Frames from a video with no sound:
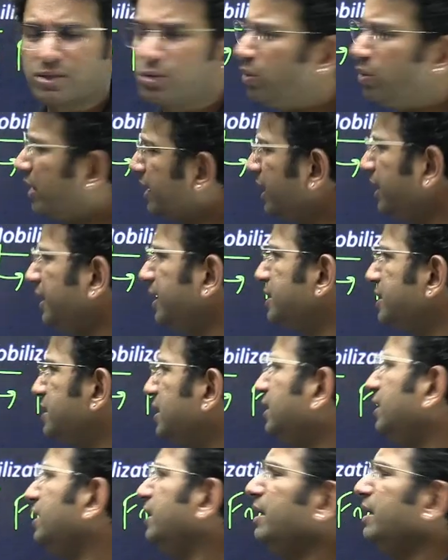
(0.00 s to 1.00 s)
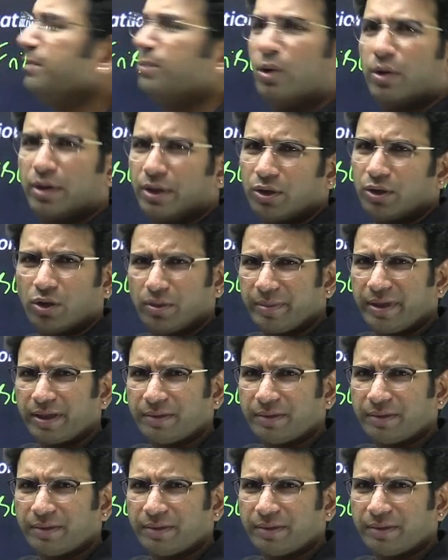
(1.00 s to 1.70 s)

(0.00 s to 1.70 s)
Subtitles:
So again, it's an important topic.